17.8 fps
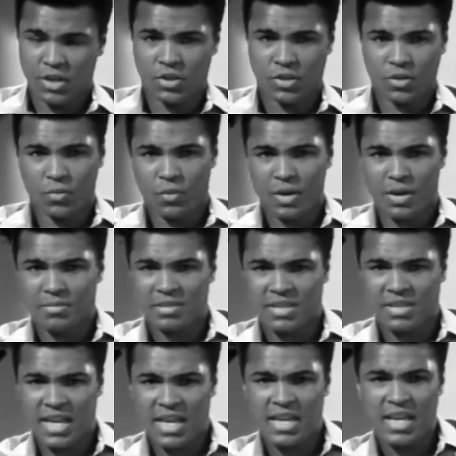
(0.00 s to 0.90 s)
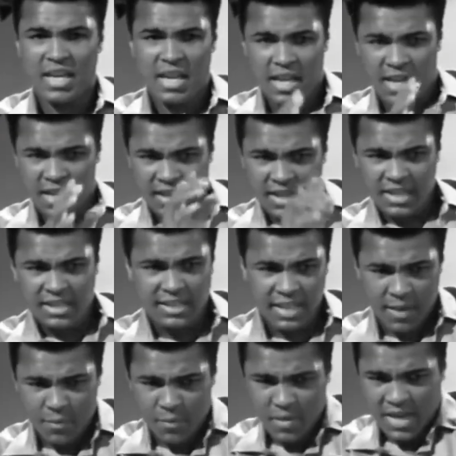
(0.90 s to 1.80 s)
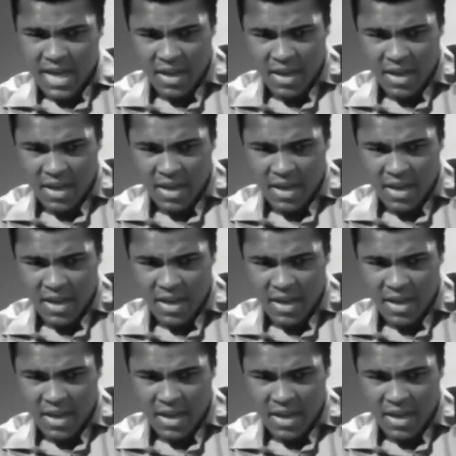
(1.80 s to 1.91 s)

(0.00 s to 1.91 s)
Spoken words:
So what I'm saying, let's say we